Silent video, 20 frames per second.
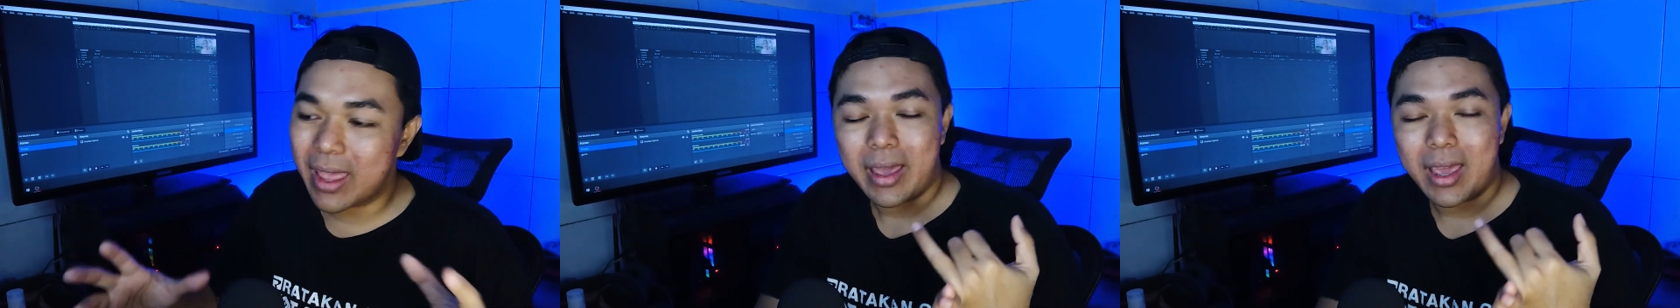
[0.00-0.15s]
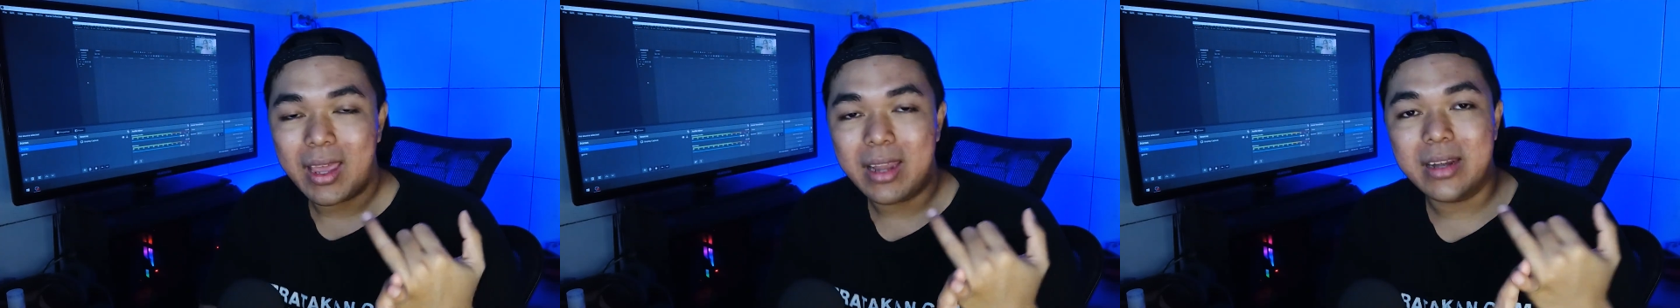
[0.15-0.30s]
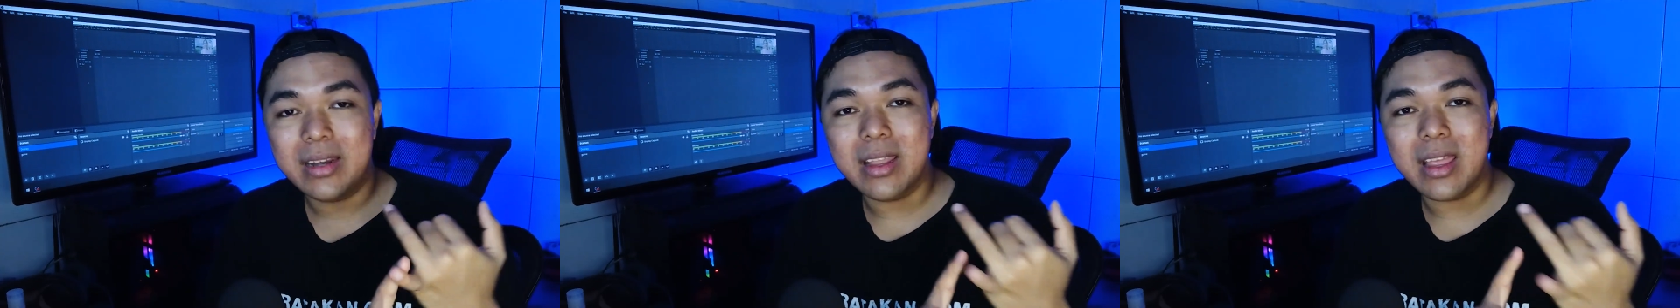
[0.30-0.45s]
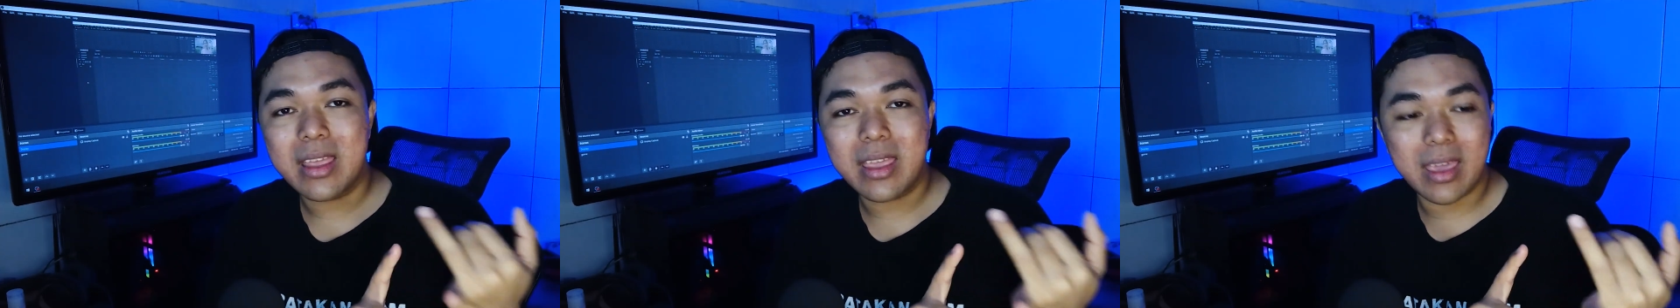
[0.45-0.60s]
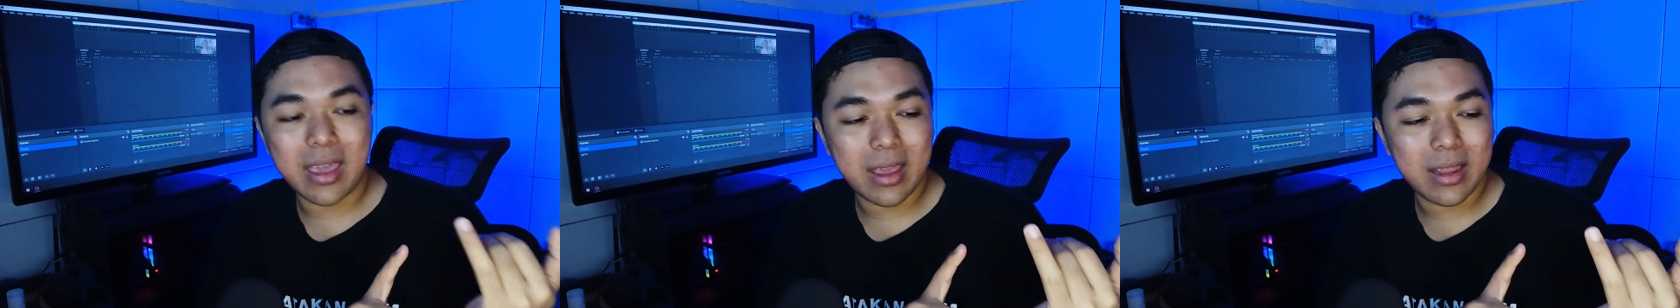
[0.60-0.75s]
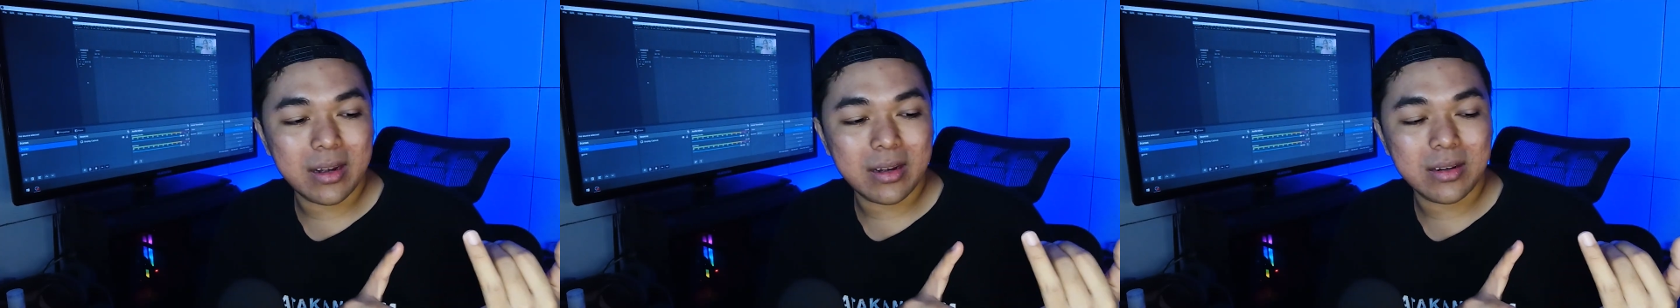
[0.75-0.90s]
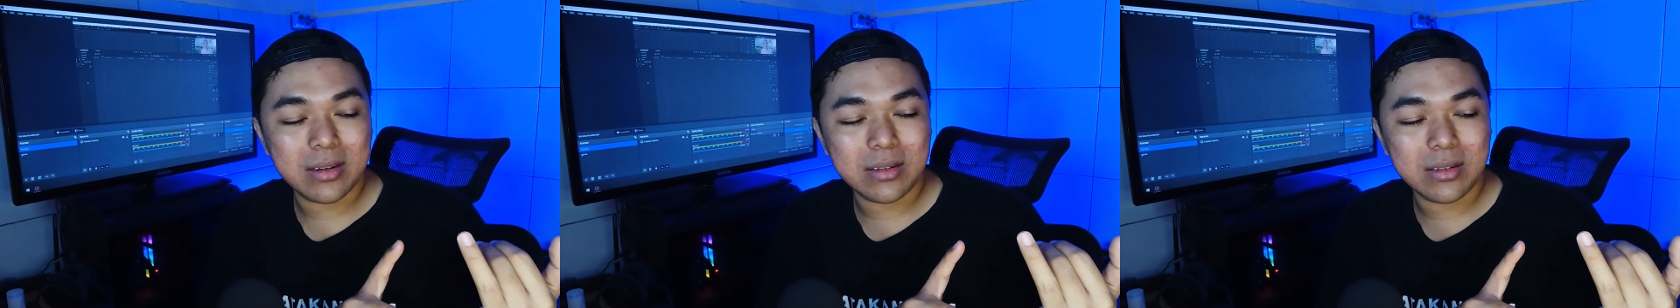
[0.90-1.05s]
and they
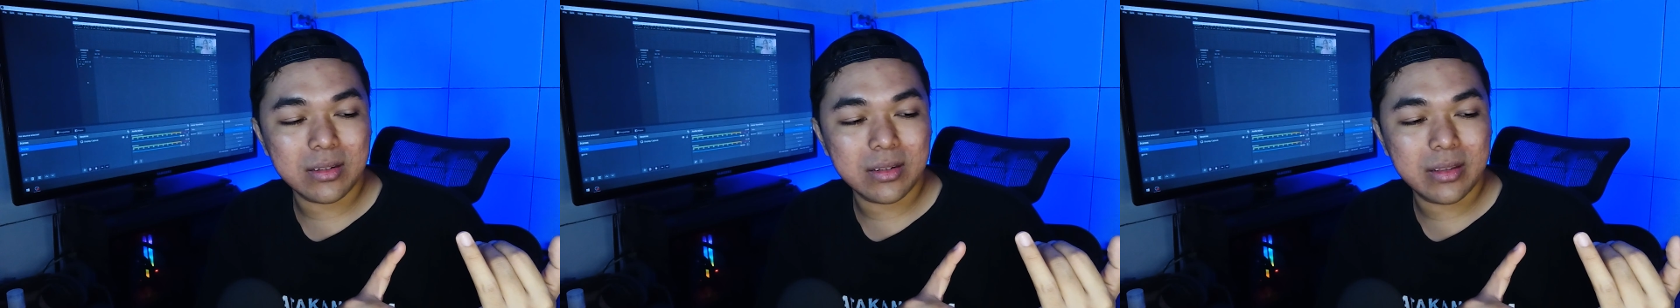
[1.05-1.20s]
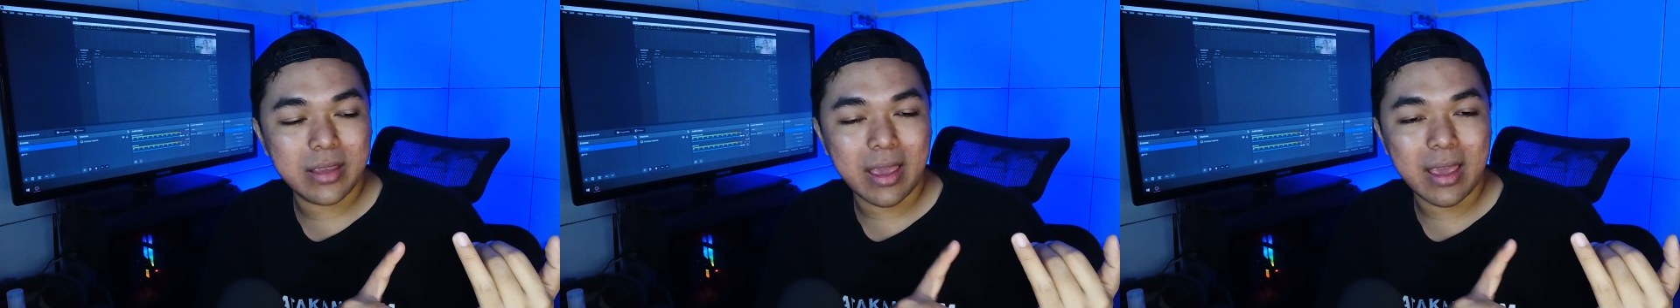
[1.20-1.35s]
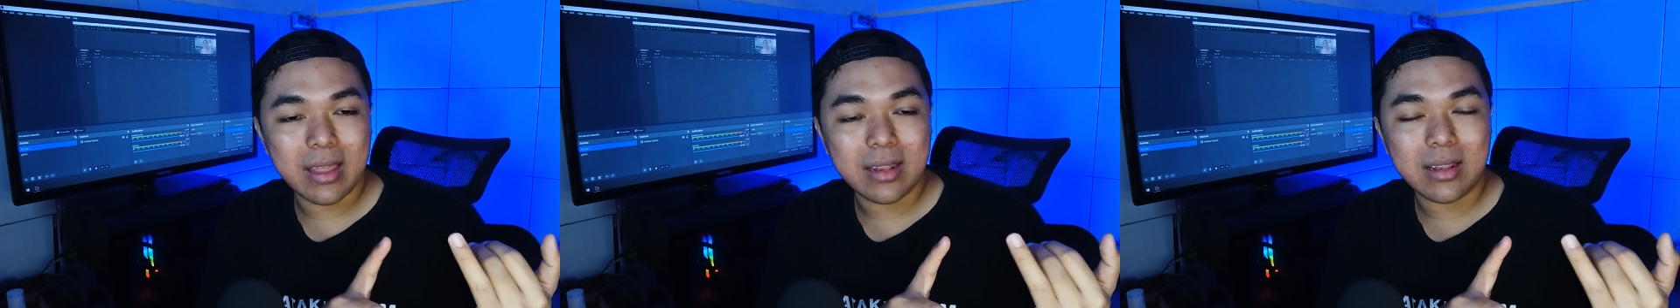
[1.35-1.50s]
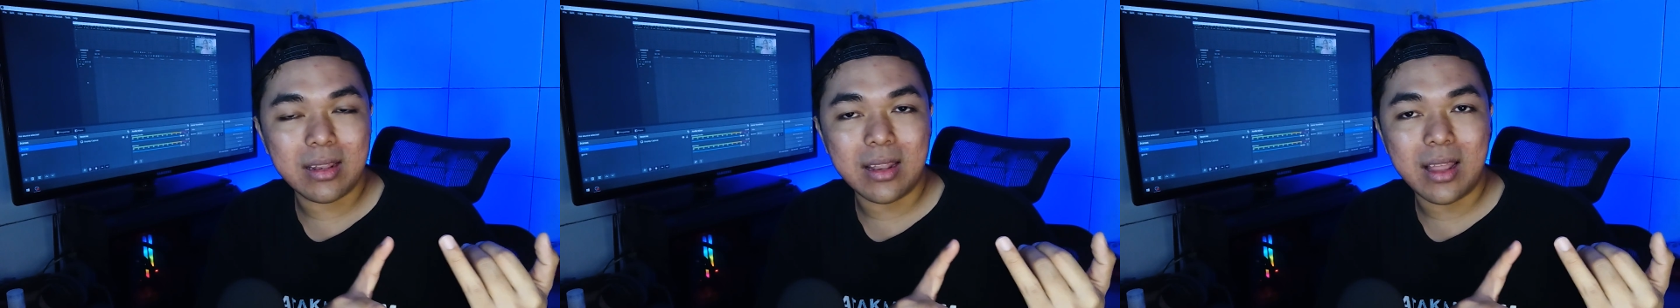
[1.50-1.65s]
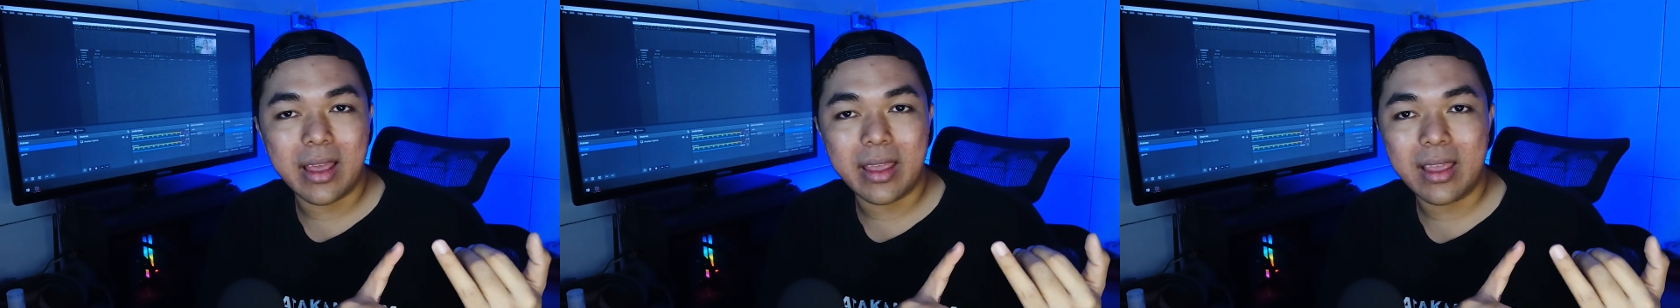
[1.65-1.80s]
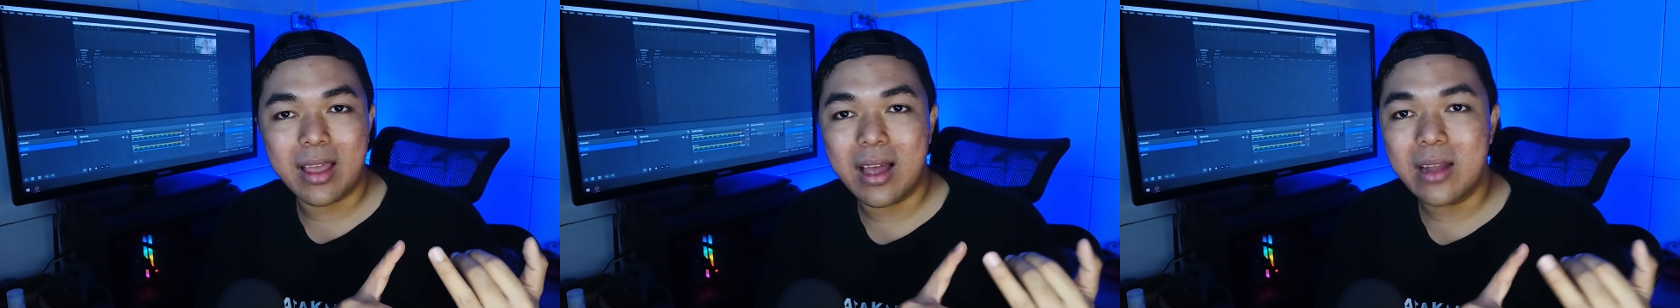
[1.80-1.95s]
can get like